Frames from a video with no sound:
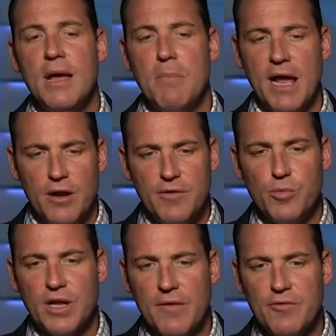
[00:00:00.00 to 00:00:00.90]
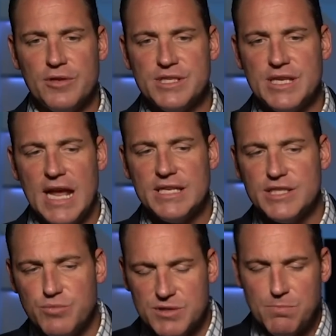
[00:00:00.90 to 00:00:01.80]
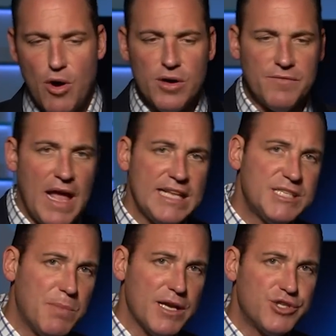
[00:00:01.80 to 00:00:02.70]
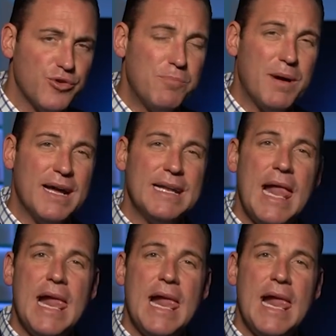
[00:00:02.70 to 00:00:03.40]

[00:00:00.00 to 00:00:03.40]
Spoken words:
My interview with Governor DeSantis was part of that special, but